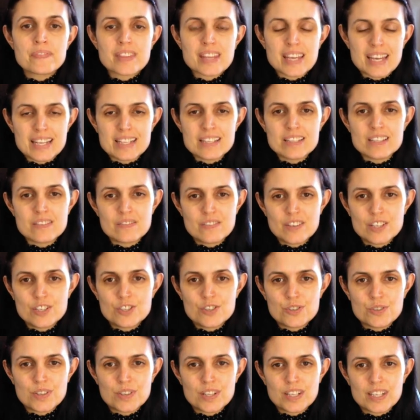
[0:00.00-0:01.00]

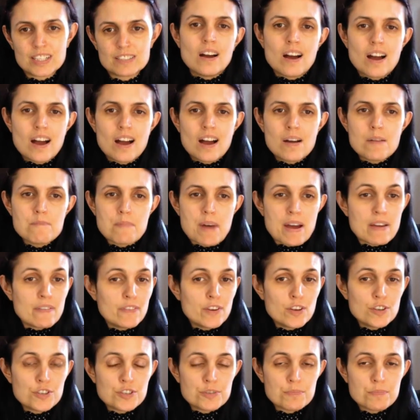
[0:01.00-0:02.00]
individually. My
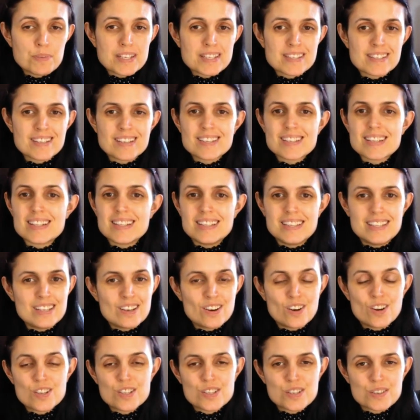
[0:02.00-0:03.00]
future business
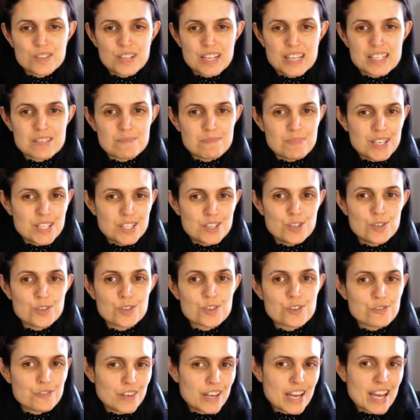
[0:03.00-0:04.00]
also needs me to
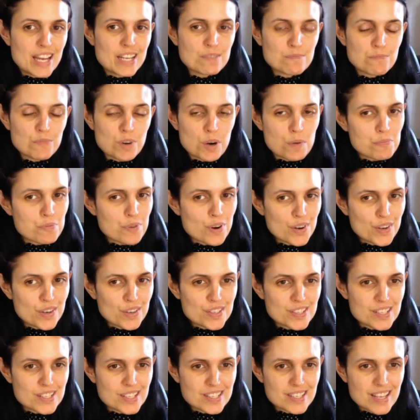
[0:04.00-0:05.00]
create more
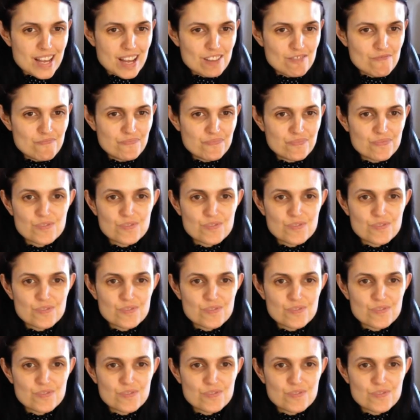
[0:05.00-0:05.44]
products to sell,